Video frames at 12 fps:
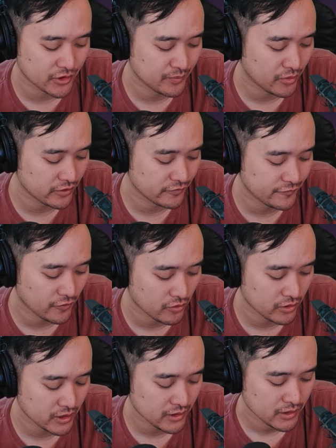
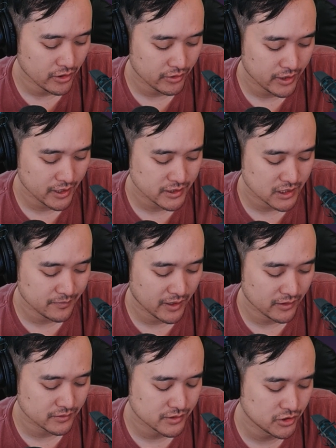3.4, Jokic
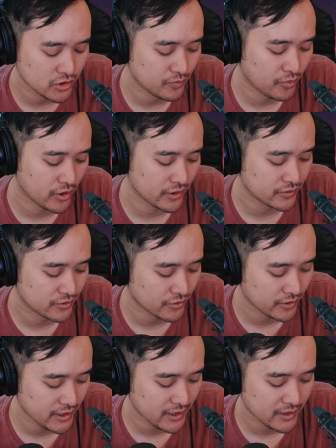about
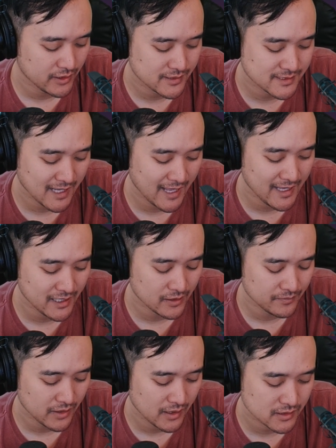2.3,
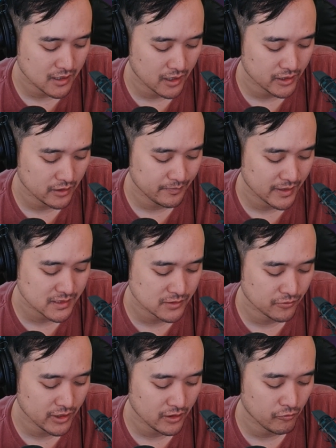Tatum gone up as
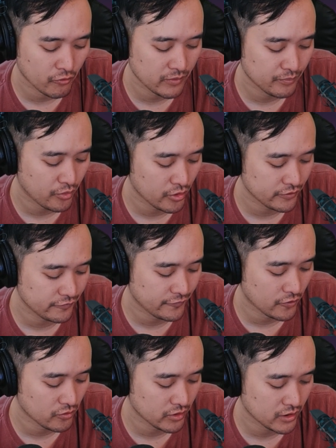well,
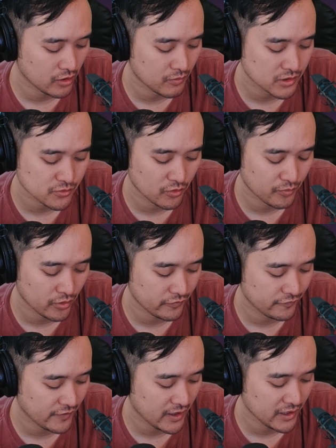1.4, almost
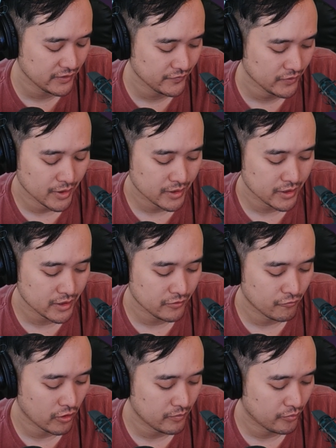1.5. Booker
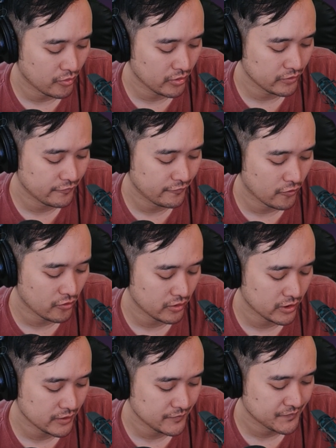1.4,